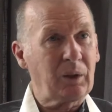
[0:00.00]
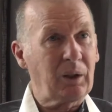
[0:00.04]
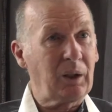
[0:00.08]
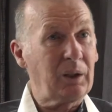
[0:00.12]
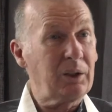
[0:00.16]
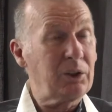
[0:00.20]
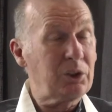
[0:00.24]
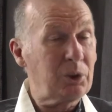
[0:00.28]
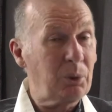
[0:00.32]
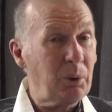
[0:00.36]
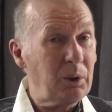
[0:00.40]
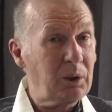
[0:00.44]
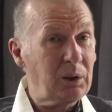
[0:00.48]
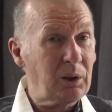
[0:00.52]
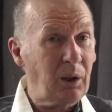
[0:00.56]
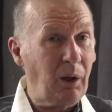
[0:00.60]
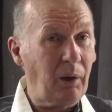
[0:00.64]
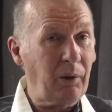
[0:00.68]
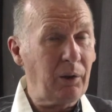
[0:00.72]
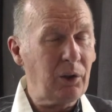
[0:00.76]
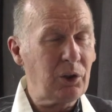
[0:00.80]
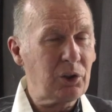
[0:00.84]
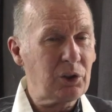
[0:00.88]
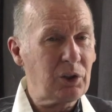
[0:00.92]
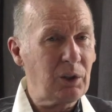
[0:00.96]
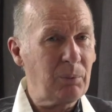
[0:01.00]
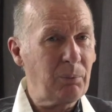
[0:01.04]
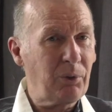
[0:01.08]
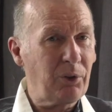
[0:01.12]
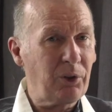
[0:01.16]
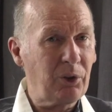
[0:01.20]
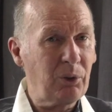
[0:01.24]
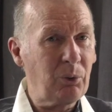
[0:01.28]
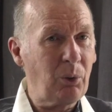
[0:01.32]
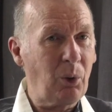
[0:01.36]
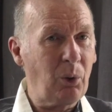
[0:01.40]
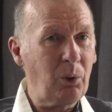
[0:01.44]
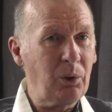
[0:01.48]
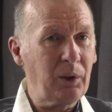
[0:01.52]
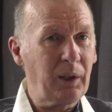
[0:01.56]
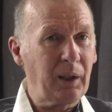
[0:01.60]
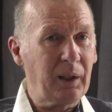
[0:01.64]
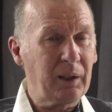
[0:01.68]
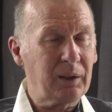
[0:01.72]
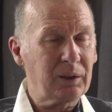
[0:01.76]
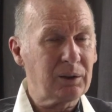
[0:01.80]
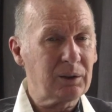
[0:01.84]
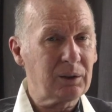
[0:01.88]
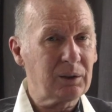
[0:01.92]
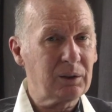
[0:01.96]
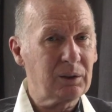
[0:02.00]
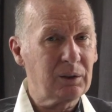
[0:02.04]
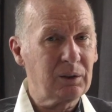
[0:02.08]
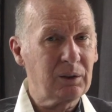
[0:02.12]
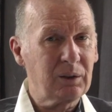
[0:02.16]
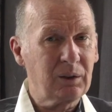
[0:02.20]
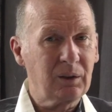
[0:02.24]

and to encourage them through all that